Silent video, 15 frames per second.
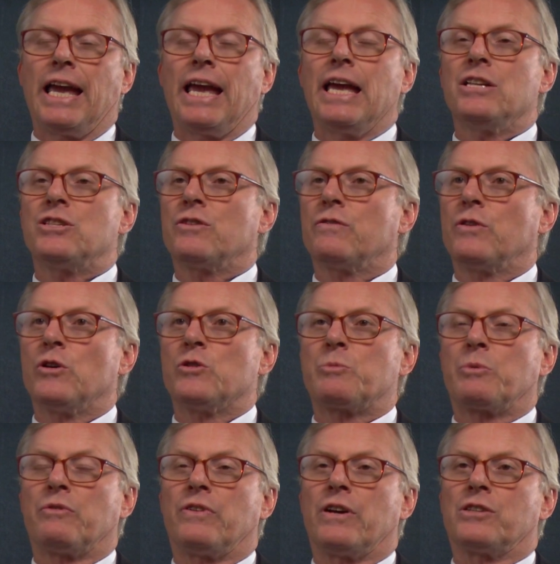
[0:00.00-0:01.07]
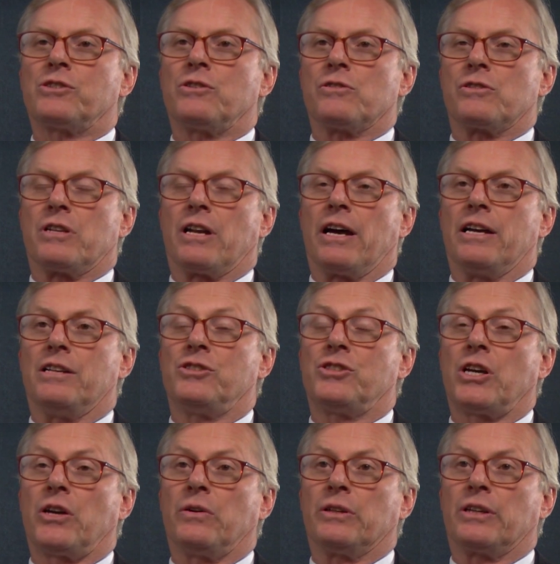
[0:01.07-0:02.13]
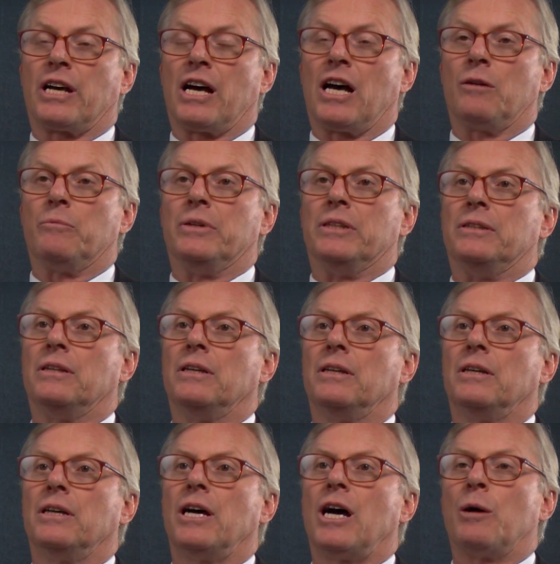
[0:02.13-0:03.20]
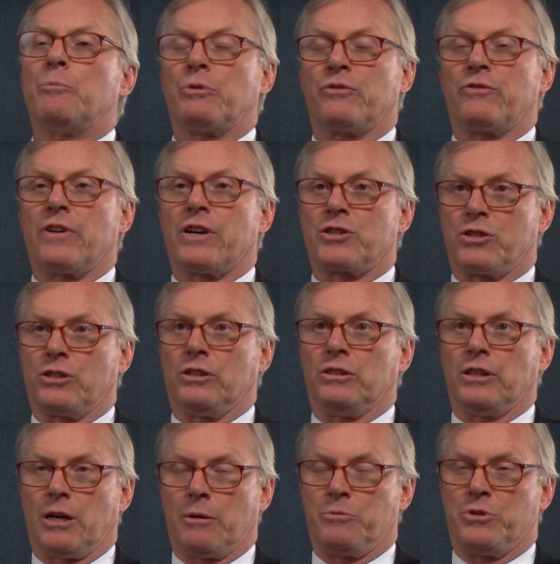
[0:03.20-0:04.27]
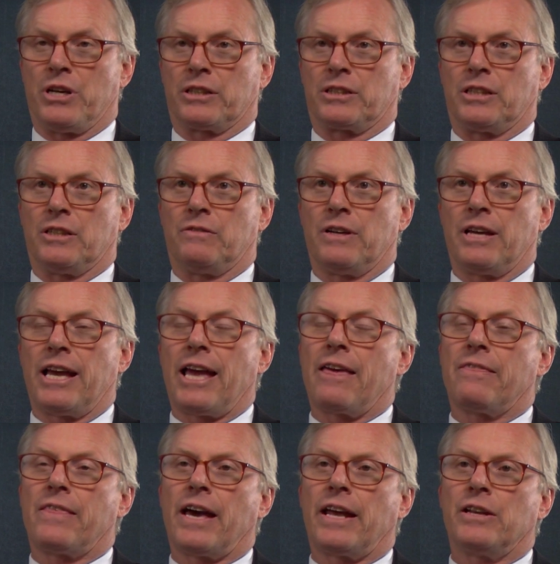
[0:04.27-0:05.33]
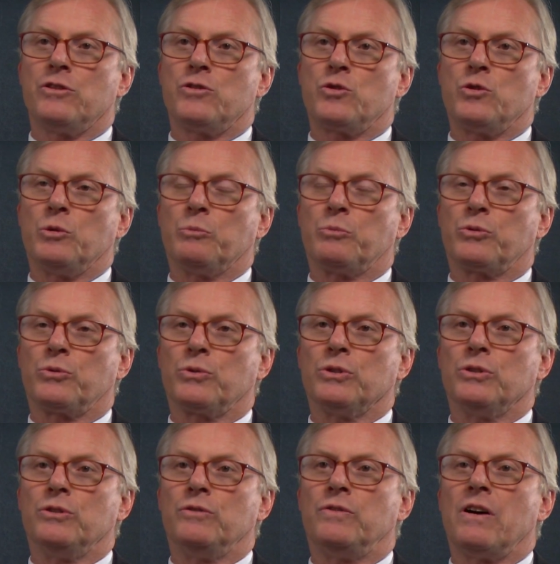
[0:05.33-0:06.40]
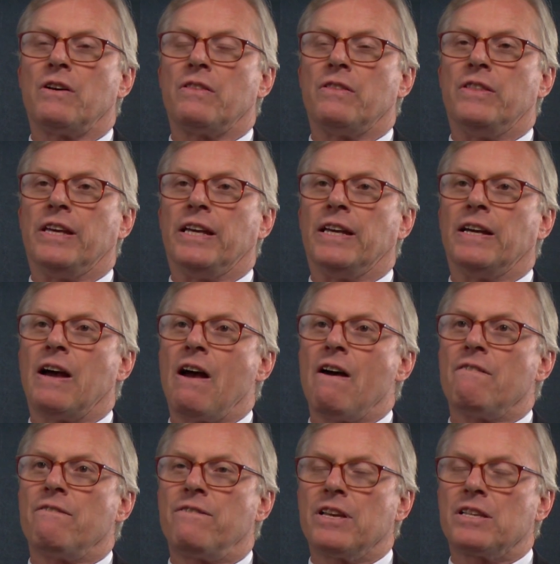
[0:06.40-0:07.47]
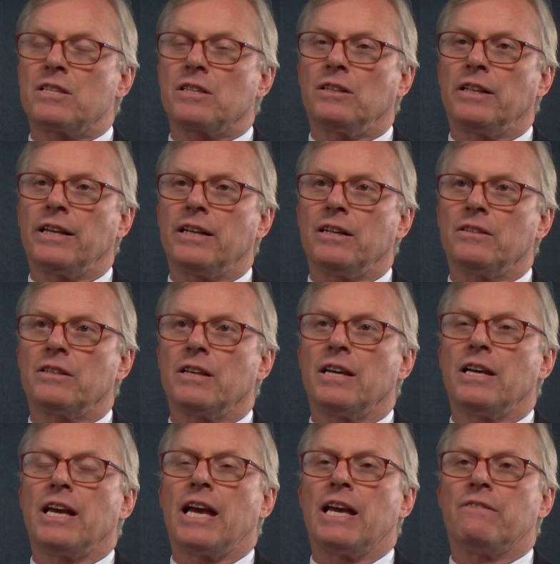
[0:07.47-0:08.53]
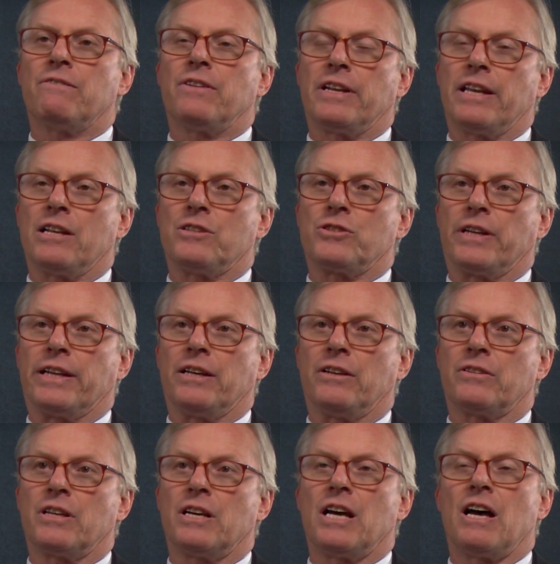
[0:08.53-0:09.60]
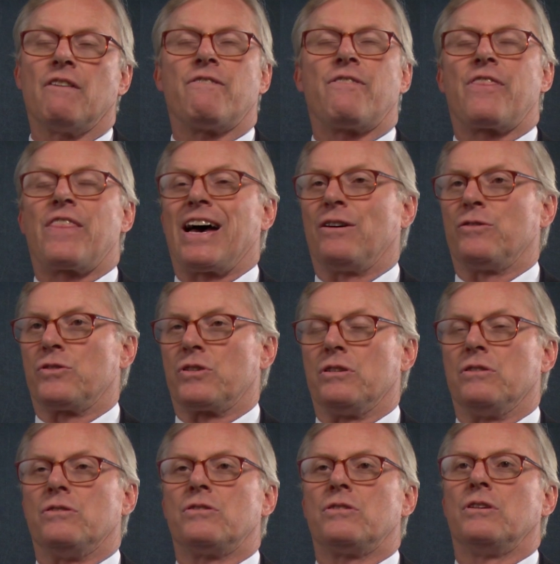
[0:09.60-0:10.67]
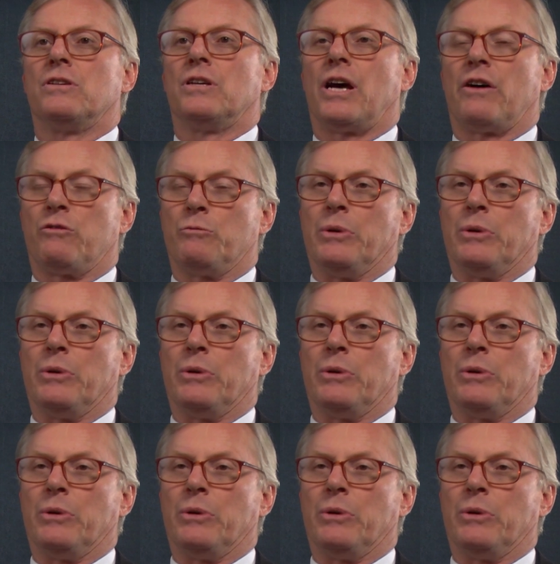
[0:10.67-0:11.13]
Each of those professionals and I share in common a professional objective, and that is to improve the physical health and financial health of thousands of